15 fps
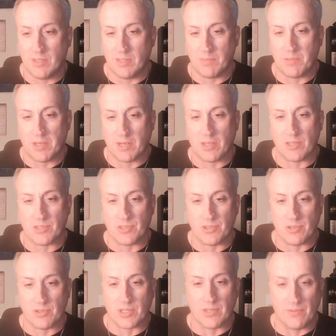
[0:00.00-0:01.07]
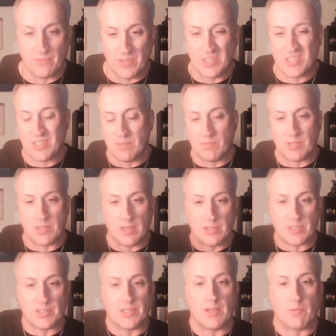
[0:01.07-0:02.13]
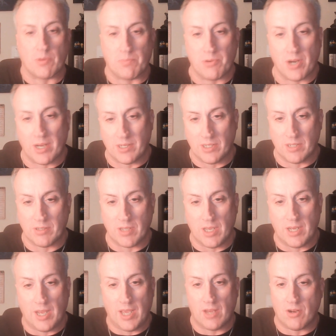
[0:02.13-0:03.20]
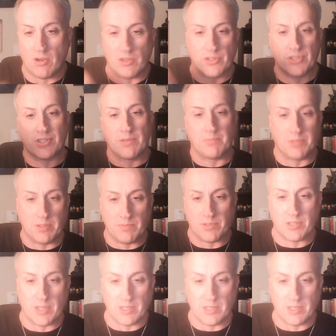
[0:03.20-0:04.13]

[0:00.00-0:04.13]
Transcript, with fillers: in the Pentecostal church convince themselves that they were pregnant and had all the symptoms.